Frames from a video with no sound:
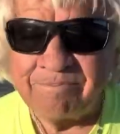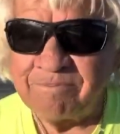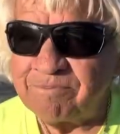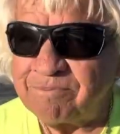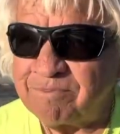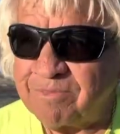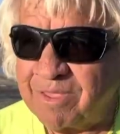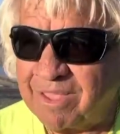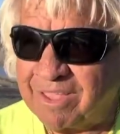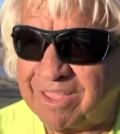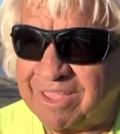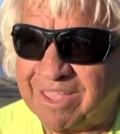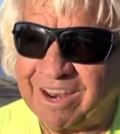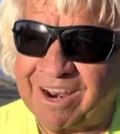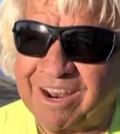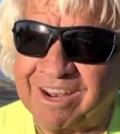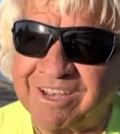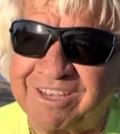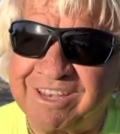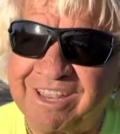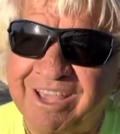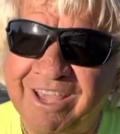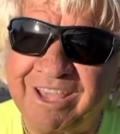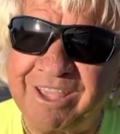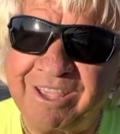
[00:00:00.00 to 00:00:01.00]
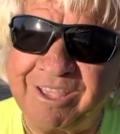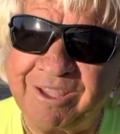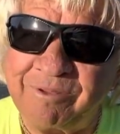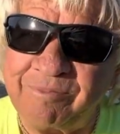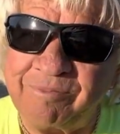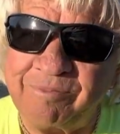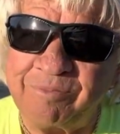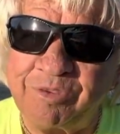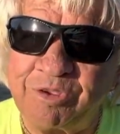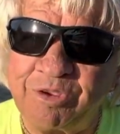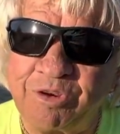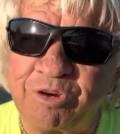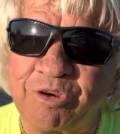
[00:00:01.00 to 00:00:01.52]
And can I tell you,
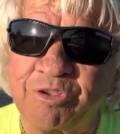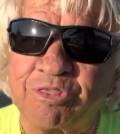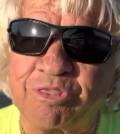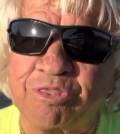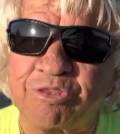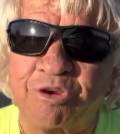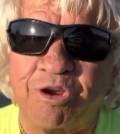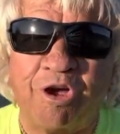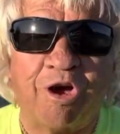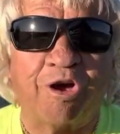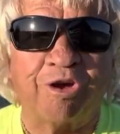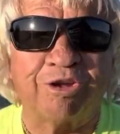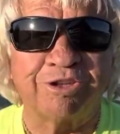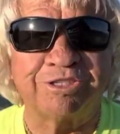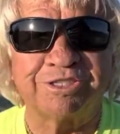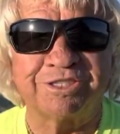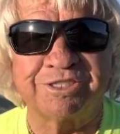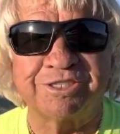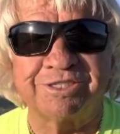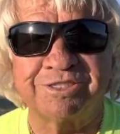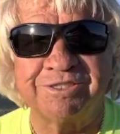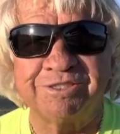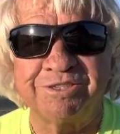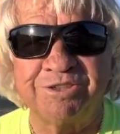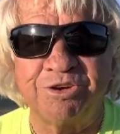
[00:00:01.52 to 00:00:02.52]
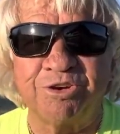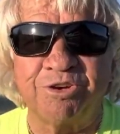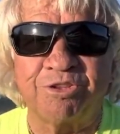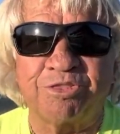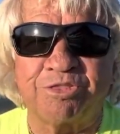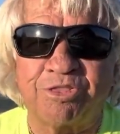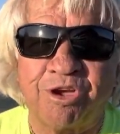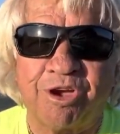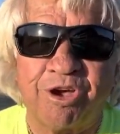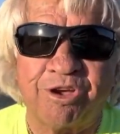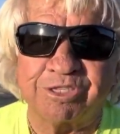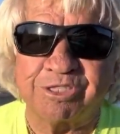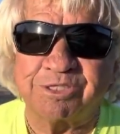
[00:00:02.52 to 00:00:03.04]
your thoughts, your
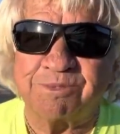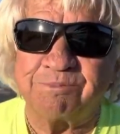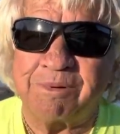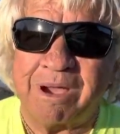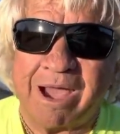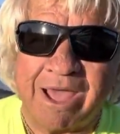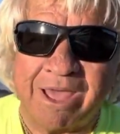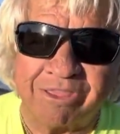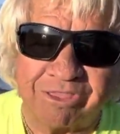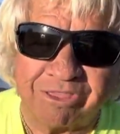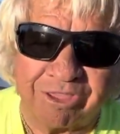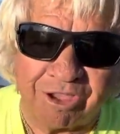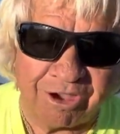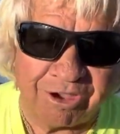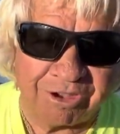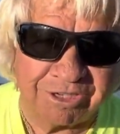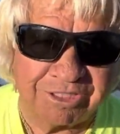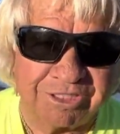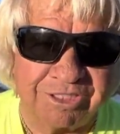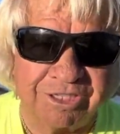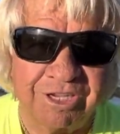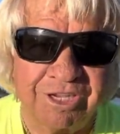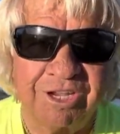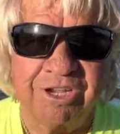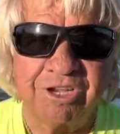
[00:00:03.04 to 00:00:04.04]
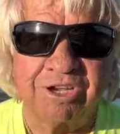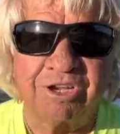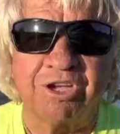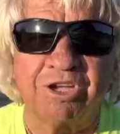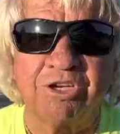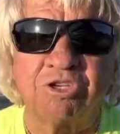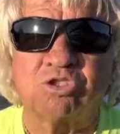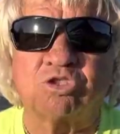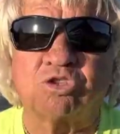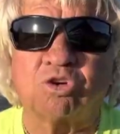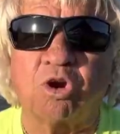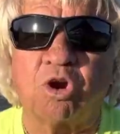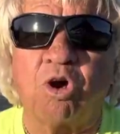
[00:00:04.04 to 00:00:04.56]
thoughts, my thoughts
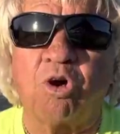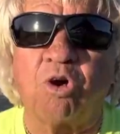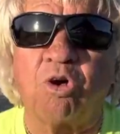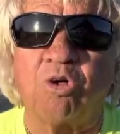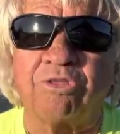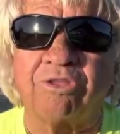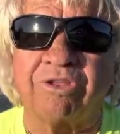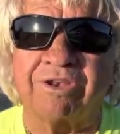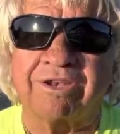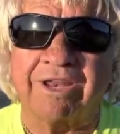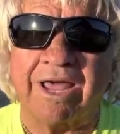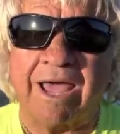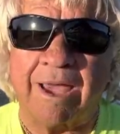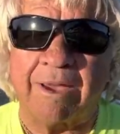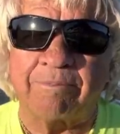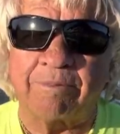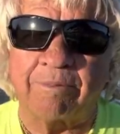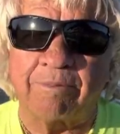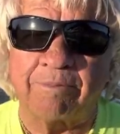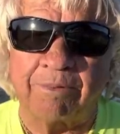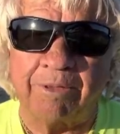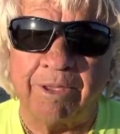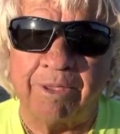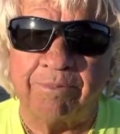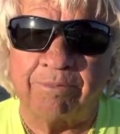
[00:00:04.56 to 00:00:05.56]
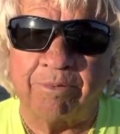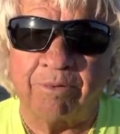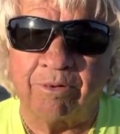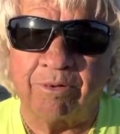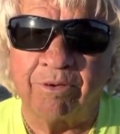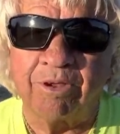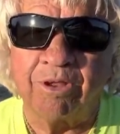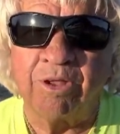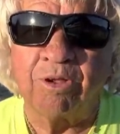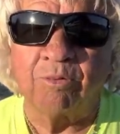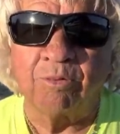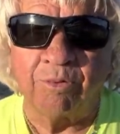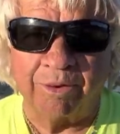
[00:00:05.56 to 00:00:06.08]
control the type of people
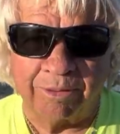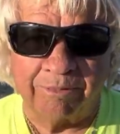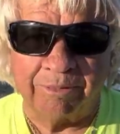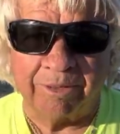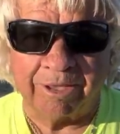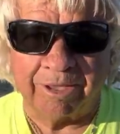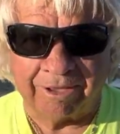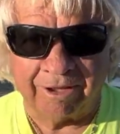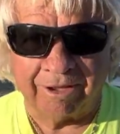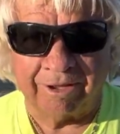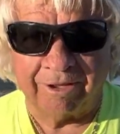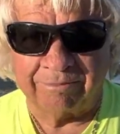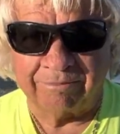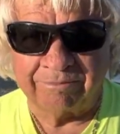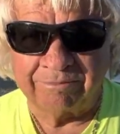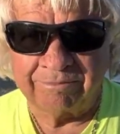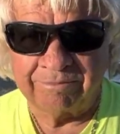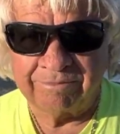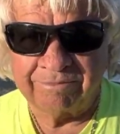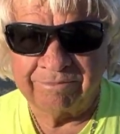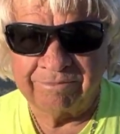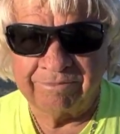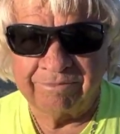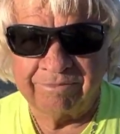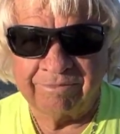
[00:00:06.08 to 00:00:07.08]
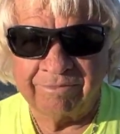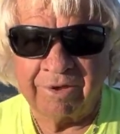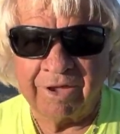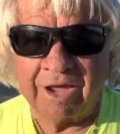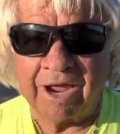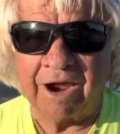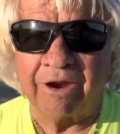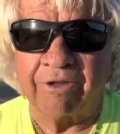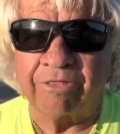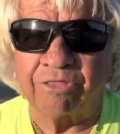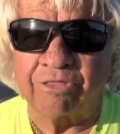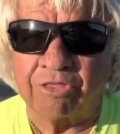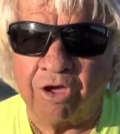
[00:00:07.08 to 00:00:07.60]
we become.
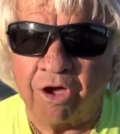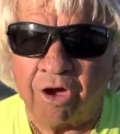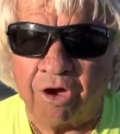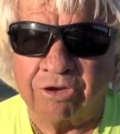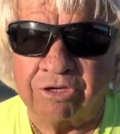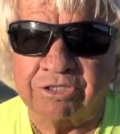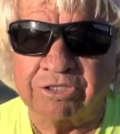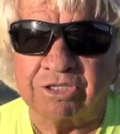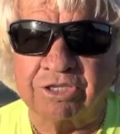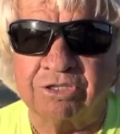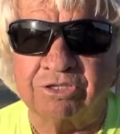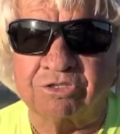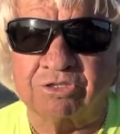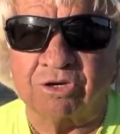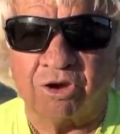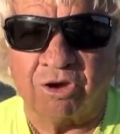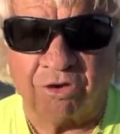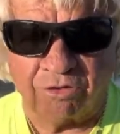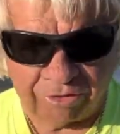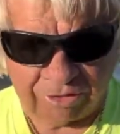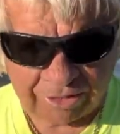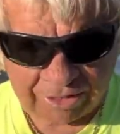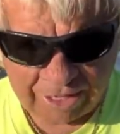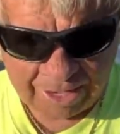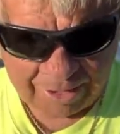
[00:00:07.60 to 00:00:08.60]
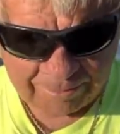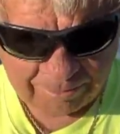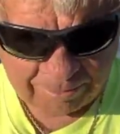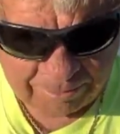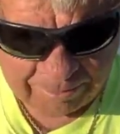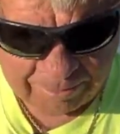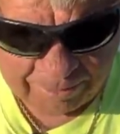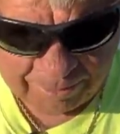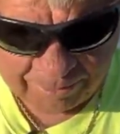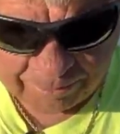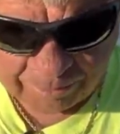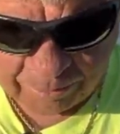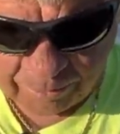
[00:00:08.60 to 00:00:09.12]
Our thoughts control the type of people